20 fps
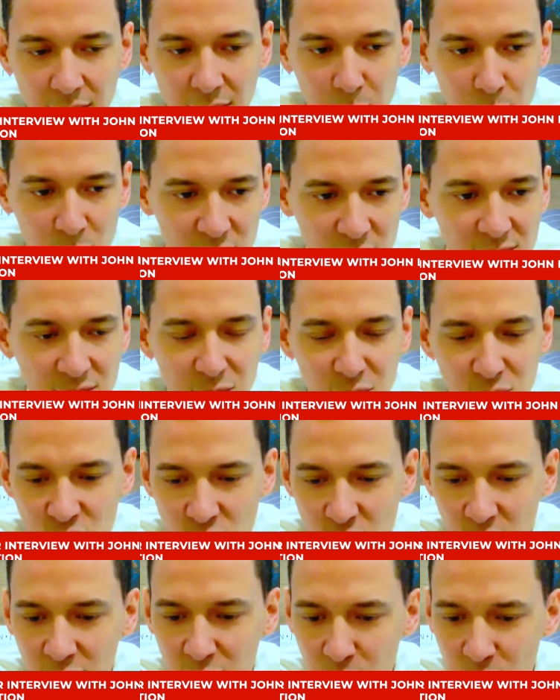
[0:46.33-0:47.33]
Mr.
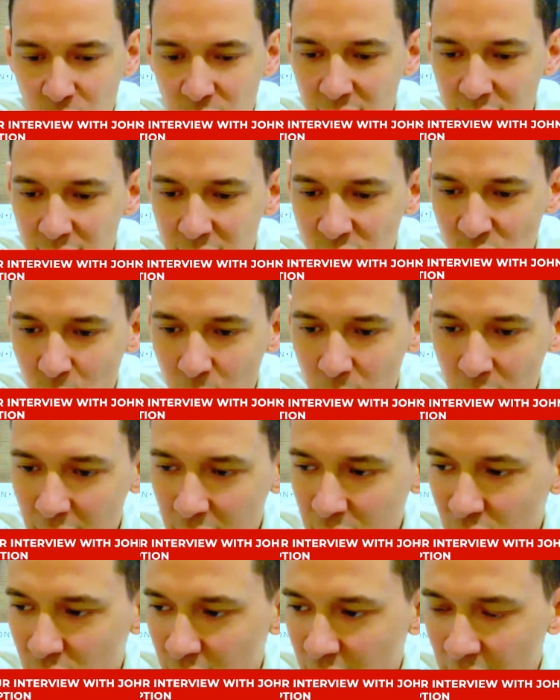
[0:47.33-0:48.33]
John Looney. So we
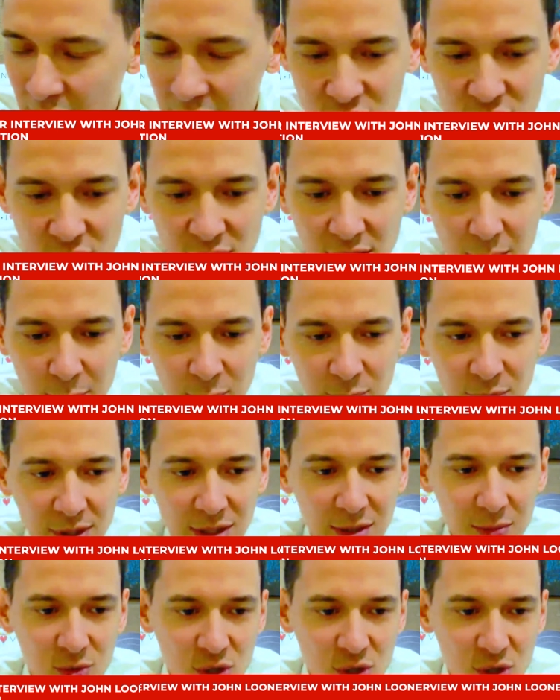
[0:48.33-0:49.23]
are catching up on him,